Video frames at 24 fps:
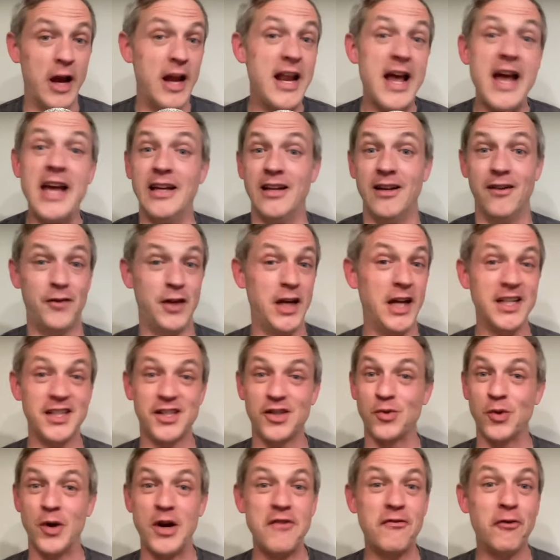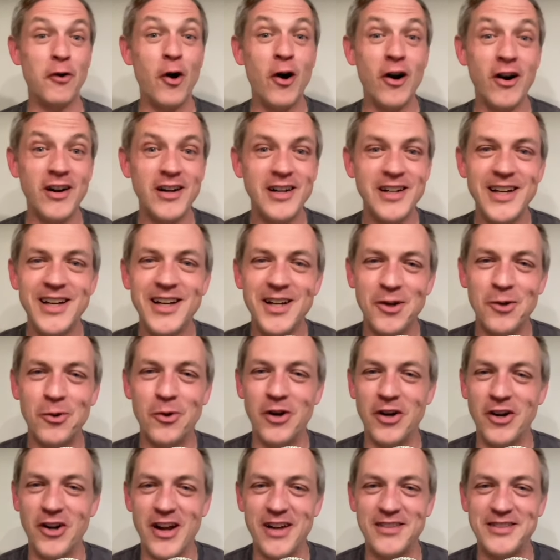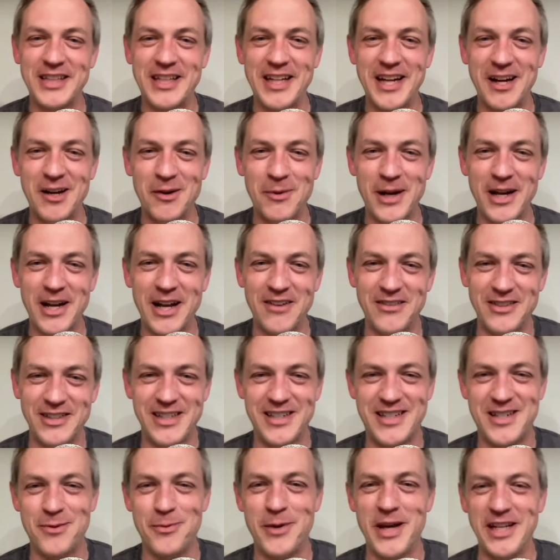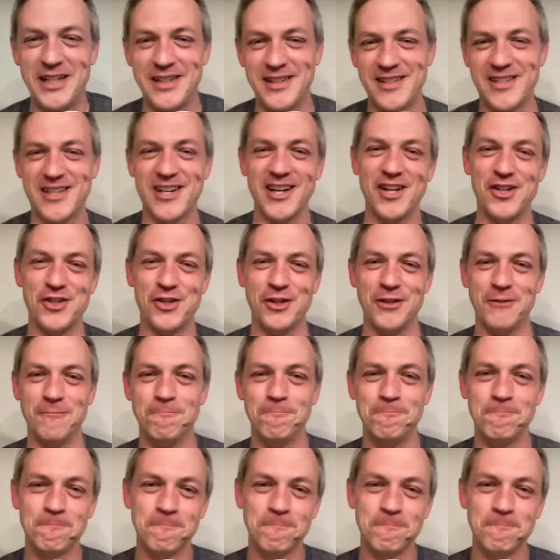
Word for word: And hey, if they get to twenty-four, we don't have to care about having this debate and discussion.